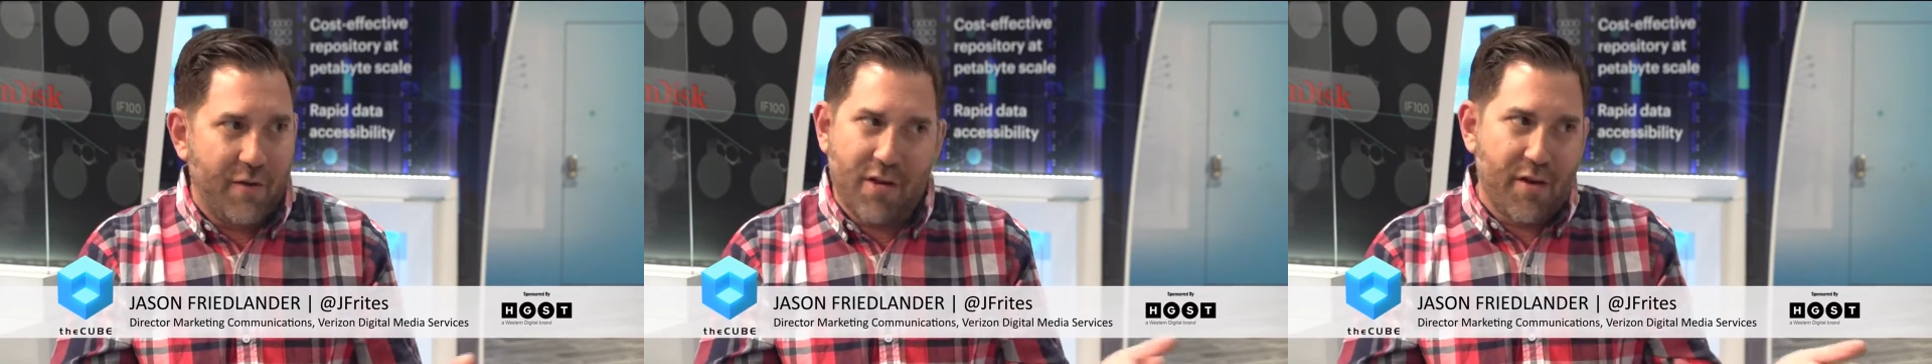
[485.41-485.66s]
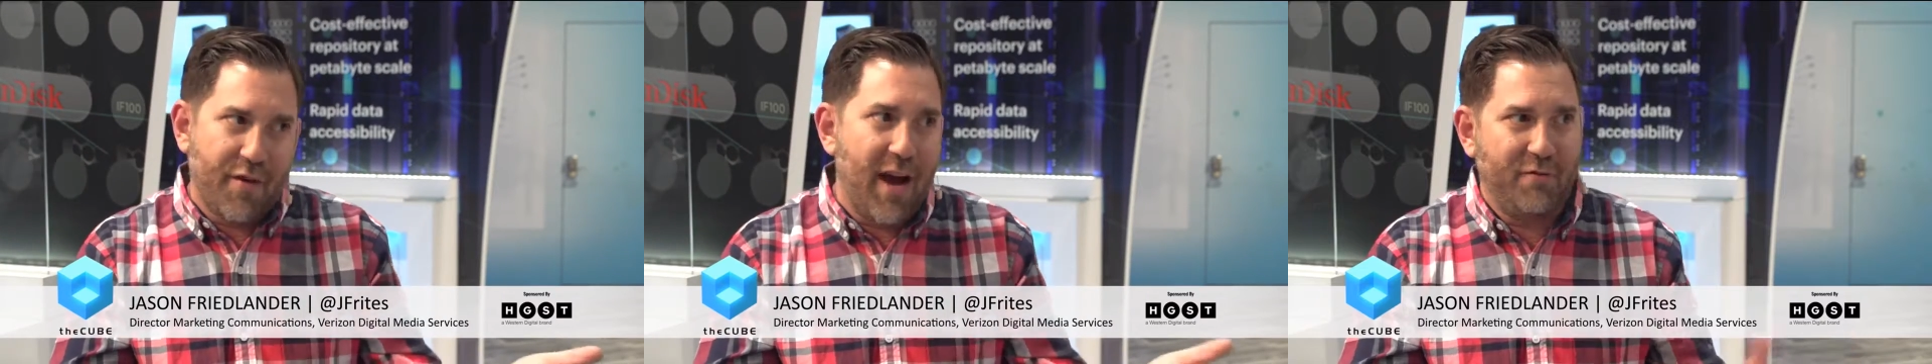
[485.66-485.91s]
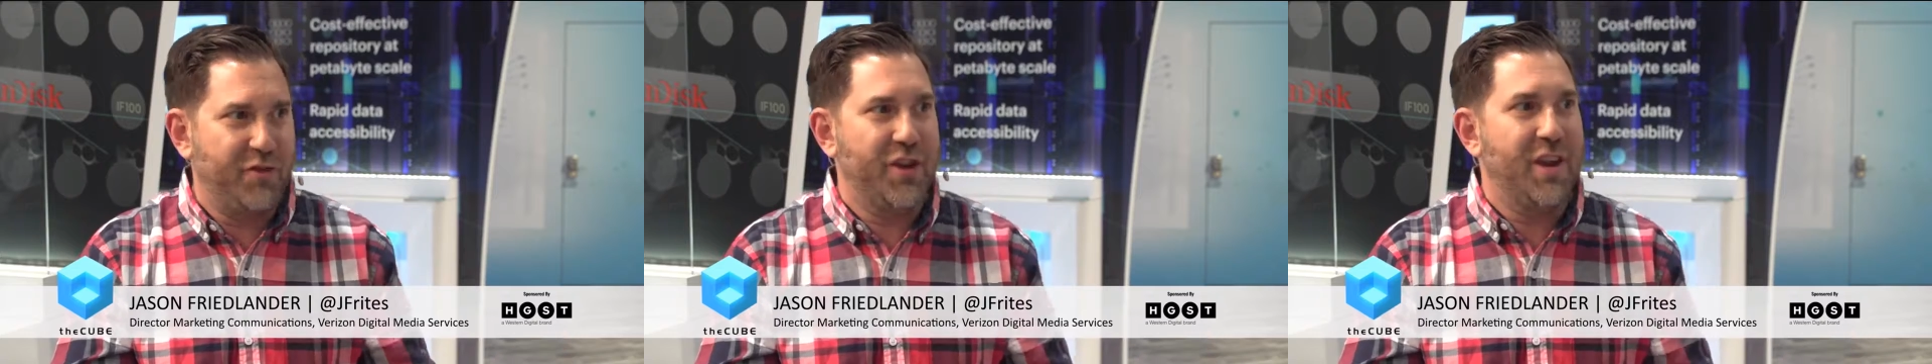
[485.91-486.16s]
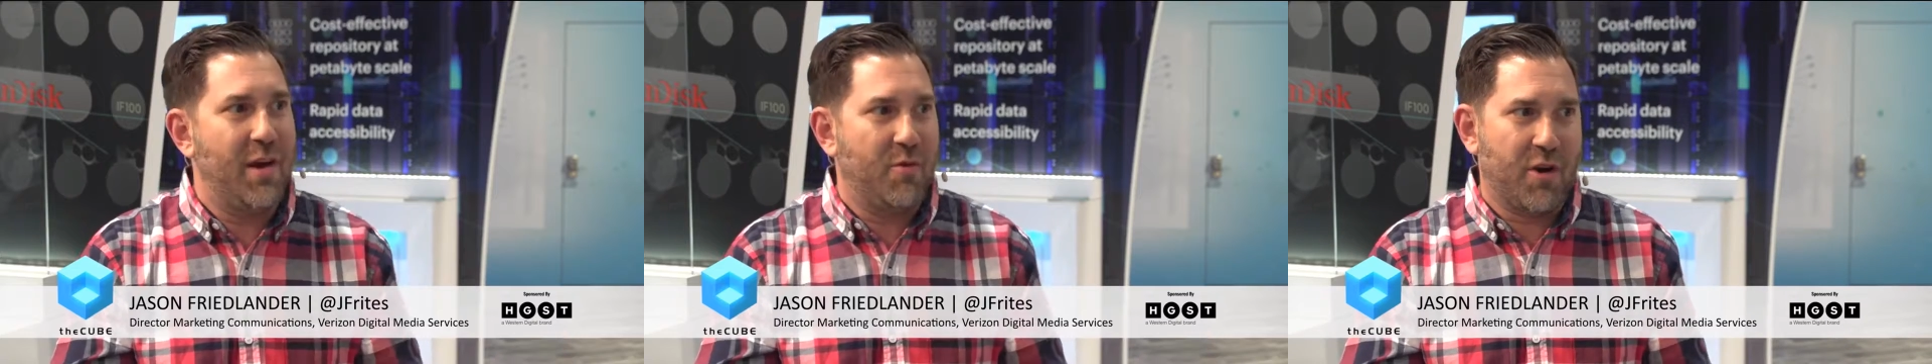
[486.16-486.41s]
of their
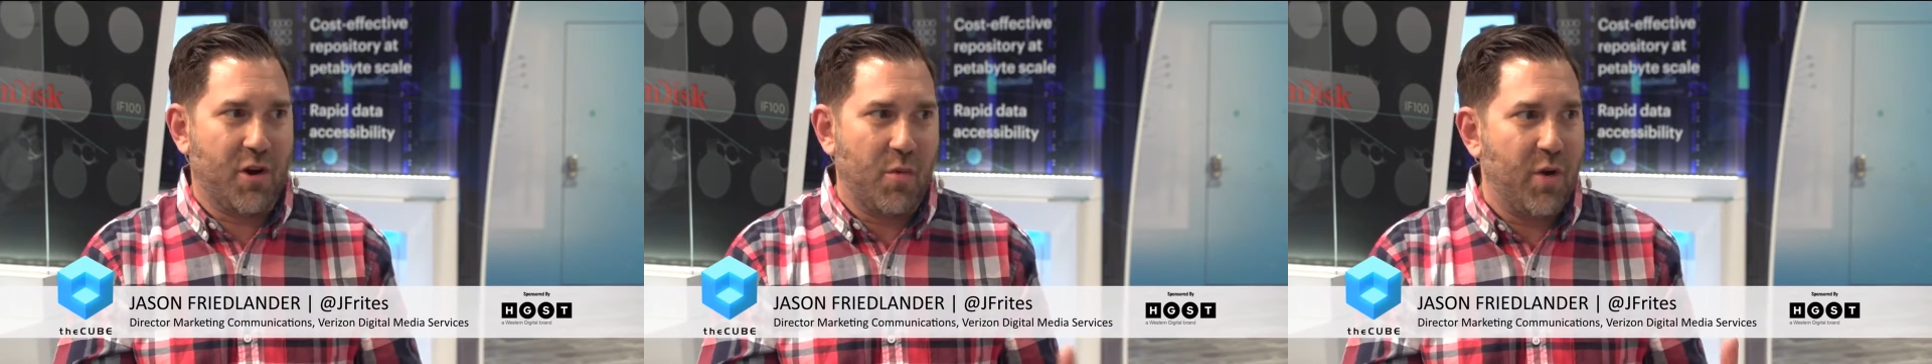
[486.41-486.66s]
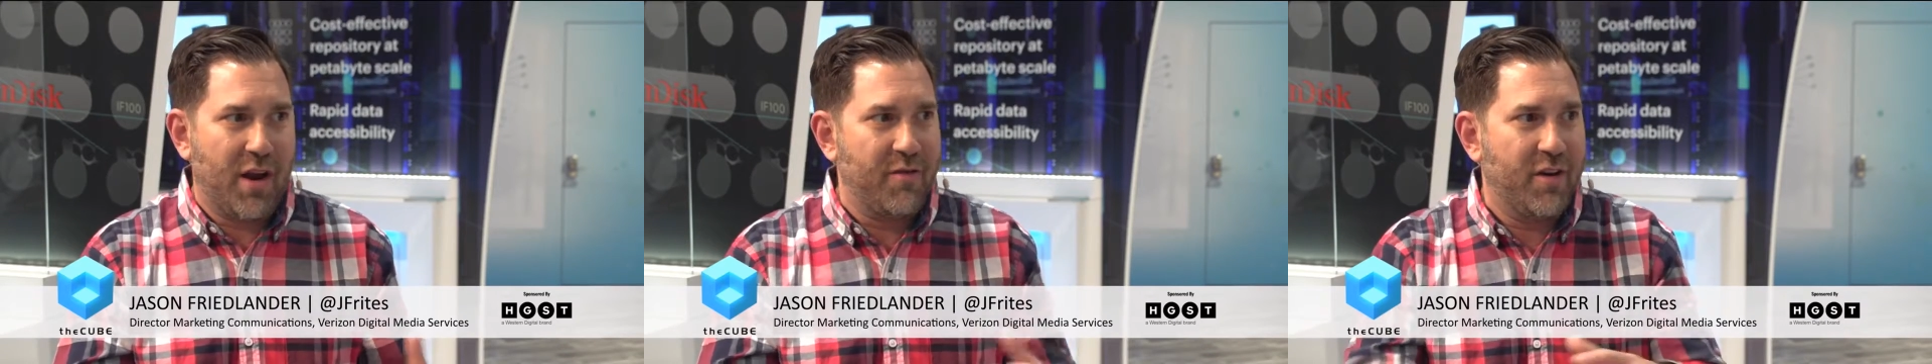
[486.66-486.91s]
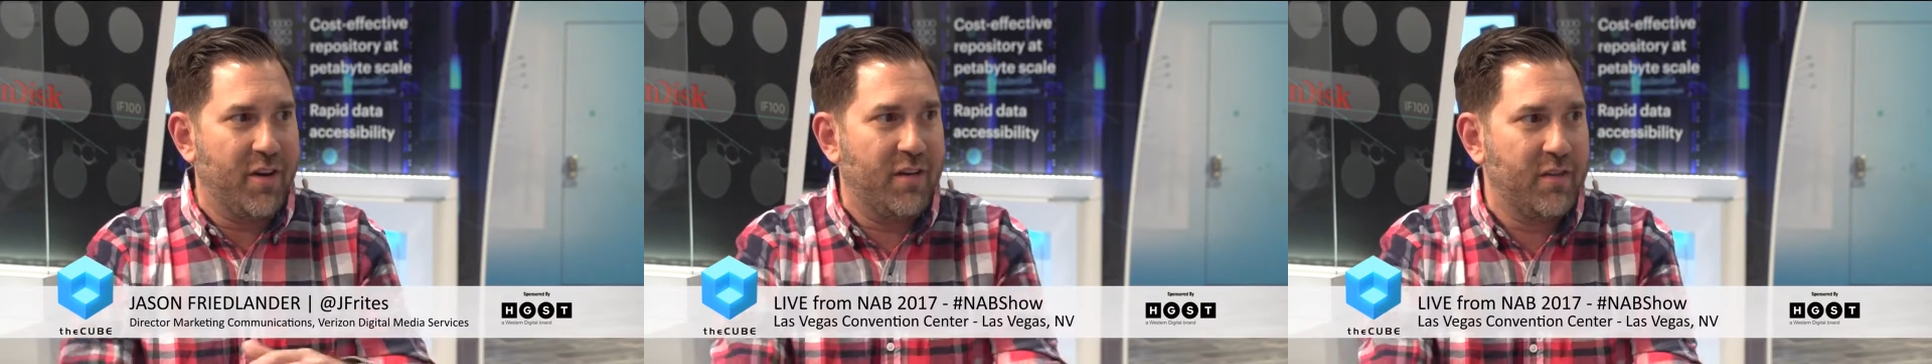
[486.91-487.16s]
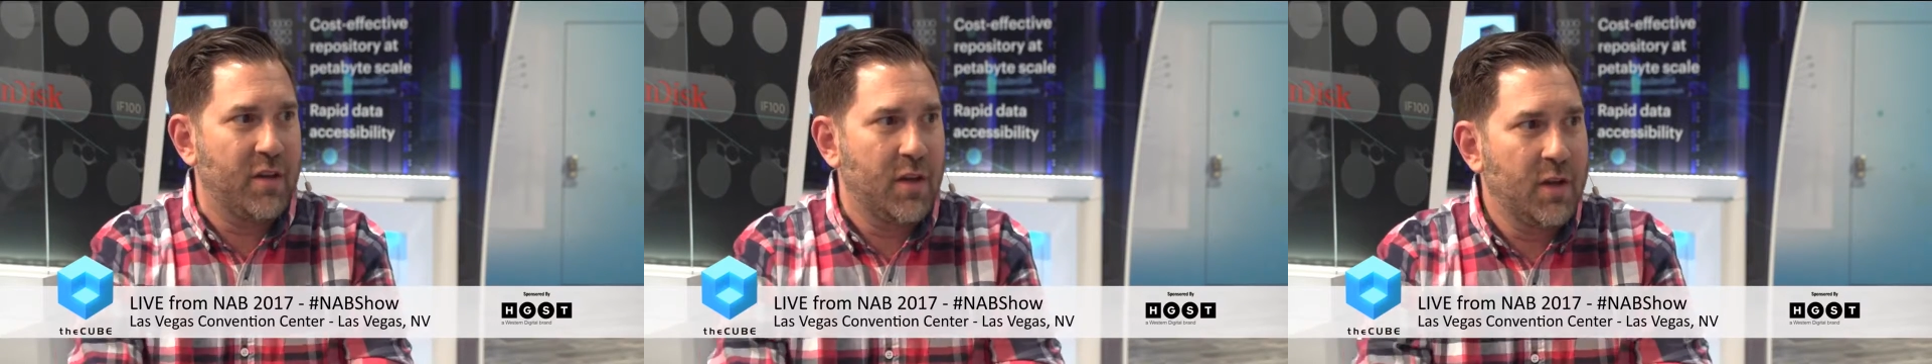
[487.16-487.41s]
5G network or whatever it
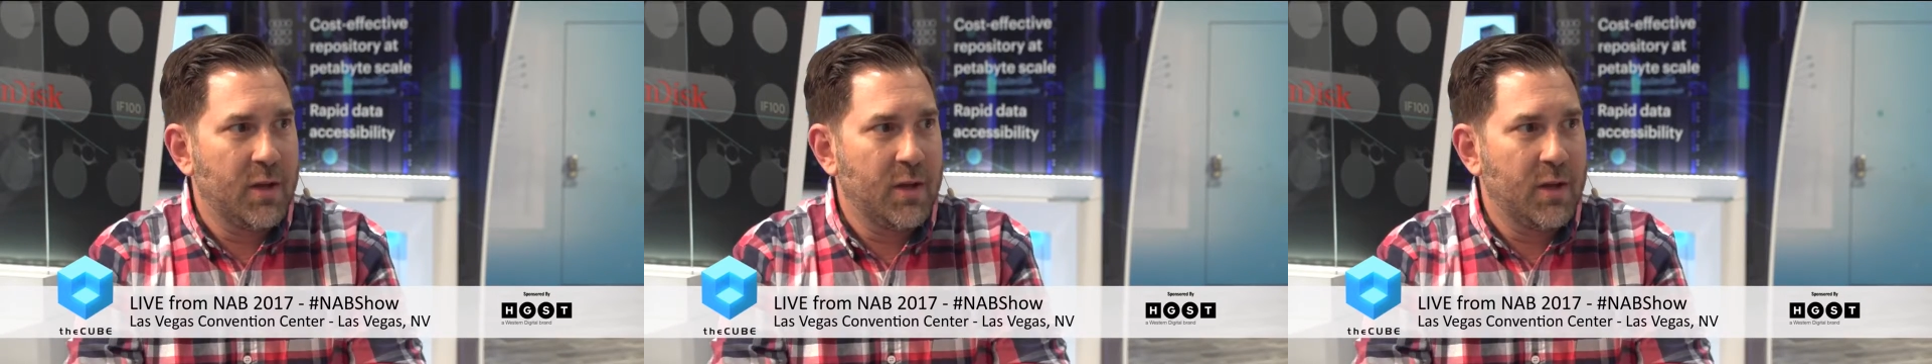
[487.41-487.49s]
is.